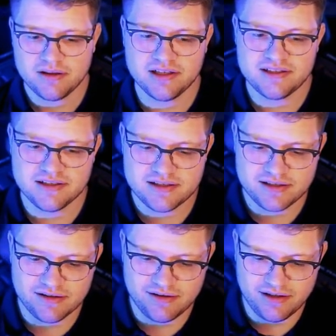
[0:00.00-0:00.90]
this
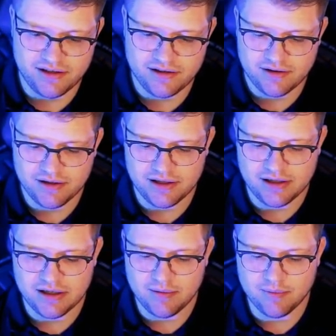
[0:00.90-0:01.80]
is the
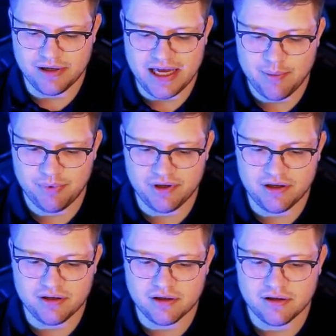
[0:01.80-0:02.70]
app
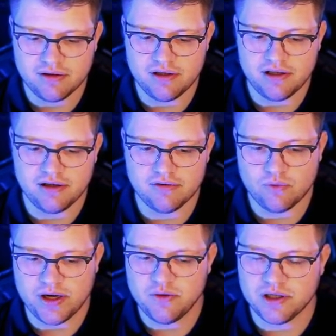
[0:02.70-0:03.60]
in the
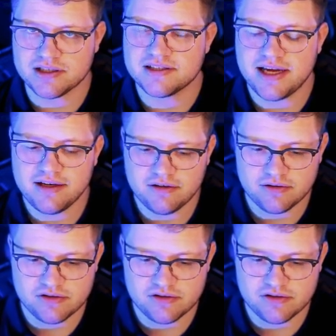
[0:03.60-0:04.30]
regular state.